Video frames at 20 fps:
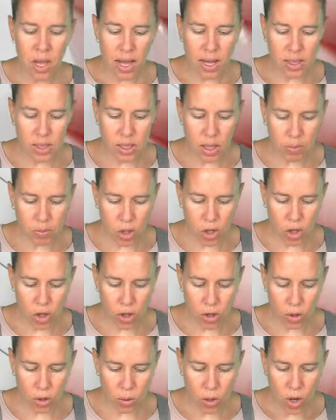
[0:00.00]
It's up to
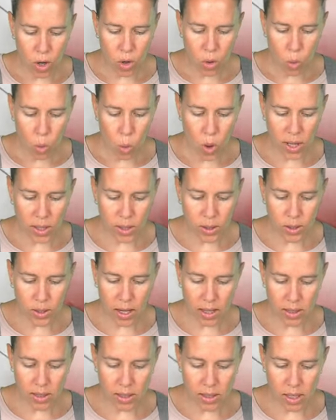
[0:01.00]
you what
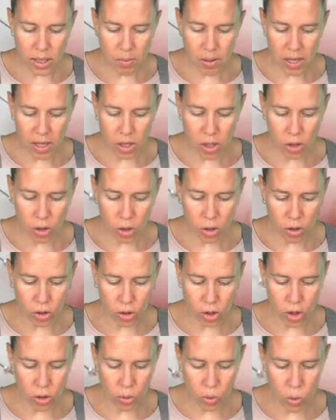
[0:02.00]
size seed bead
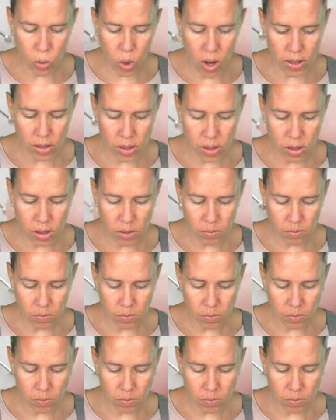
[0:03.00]
look you want